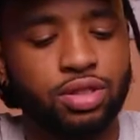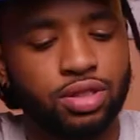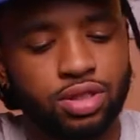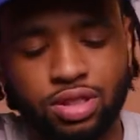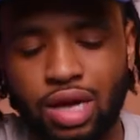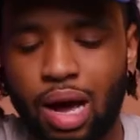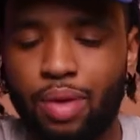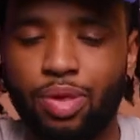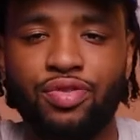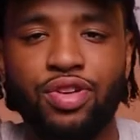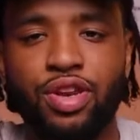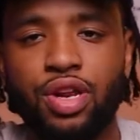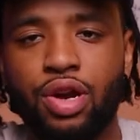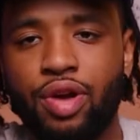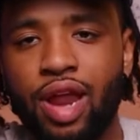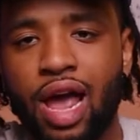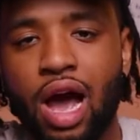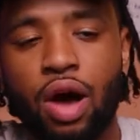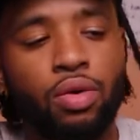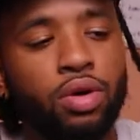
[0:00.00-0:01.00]
Just stop the
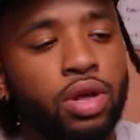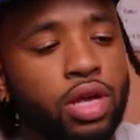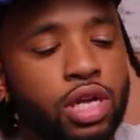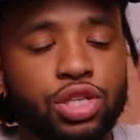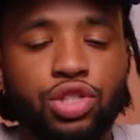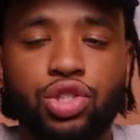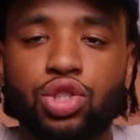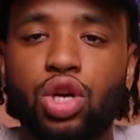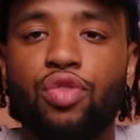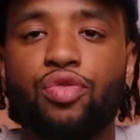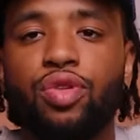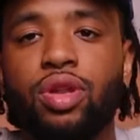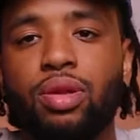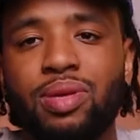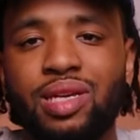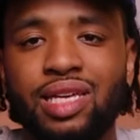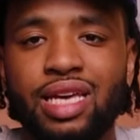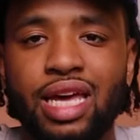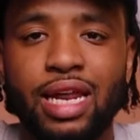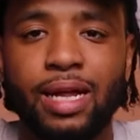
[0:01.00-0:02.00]
video now and start from
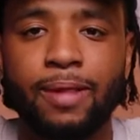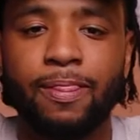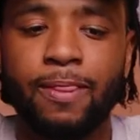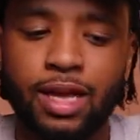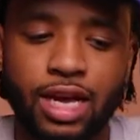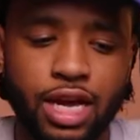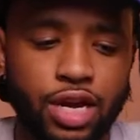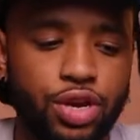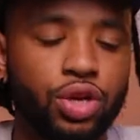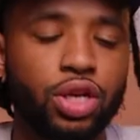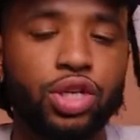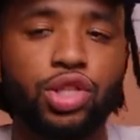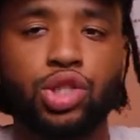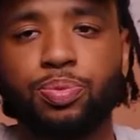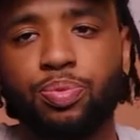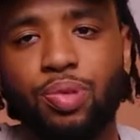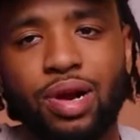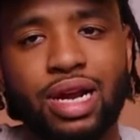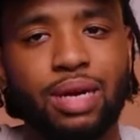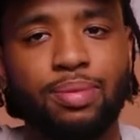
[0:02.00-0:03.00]
the beginning, and you can
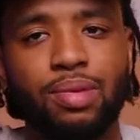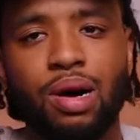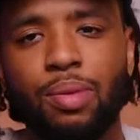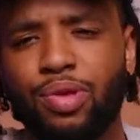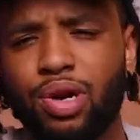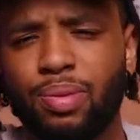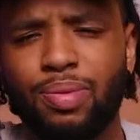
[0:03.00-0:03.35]
just break them up.